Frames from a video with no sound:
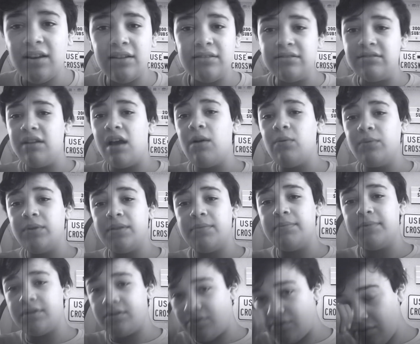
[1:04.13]
done with,
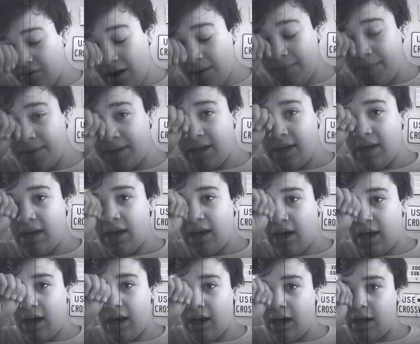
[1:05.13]
but Trump
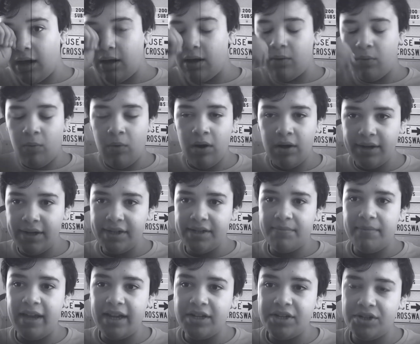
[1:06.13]
uh, wanted to
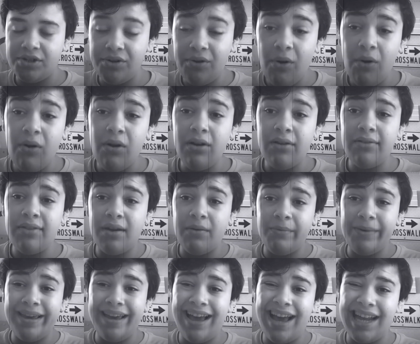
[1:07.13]
make sure that
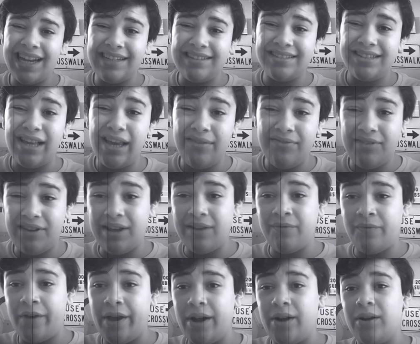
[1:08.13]
we had a safe
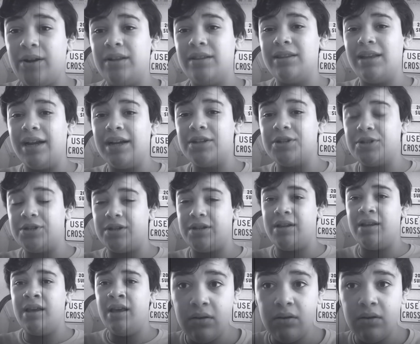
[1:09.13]
and fair election,